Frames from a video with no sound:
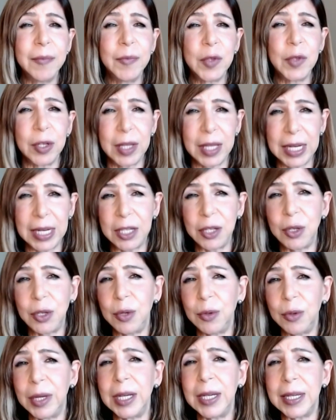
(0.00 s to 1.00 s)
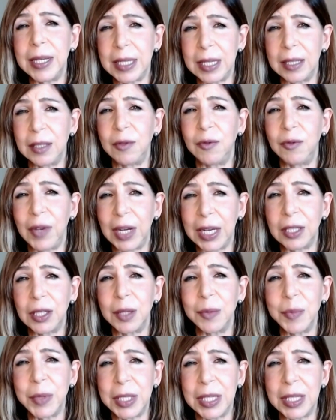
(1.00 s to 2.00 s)
to these two innocent
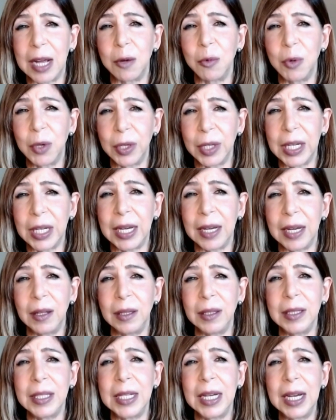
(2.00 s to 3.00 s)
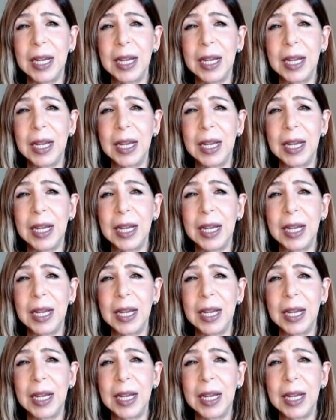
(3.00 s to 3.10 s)
victims that were killed.